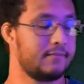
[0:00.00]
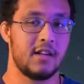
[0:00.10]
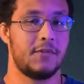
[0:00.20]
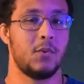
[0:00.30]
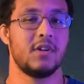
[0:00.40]

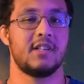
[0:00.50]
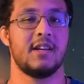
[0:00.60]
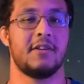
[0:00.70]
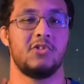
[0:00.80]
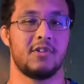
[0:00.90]
And if you
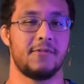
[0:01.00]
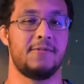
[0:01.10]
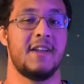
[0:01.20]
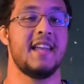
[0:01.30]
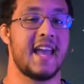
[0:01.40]
want to see how I
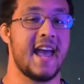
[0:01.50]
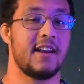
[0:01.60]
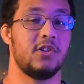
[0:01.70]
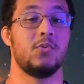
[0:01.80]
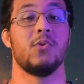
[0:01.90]
turned a fake
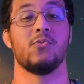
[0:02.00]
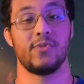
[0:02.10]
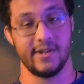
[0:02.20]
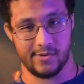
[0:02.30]
ad into a